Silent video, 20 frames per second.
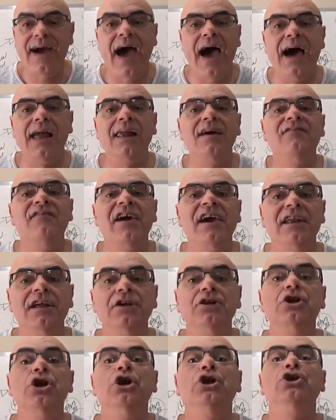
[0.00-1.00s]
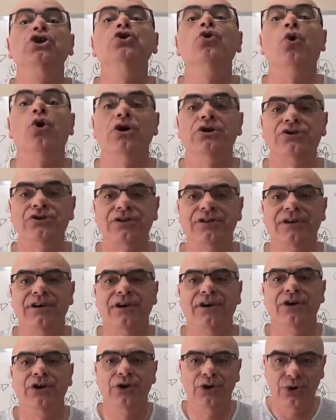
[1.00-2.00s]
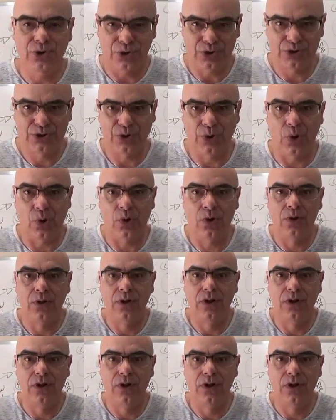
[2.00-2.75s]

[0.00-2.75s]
elevated yours, your soul.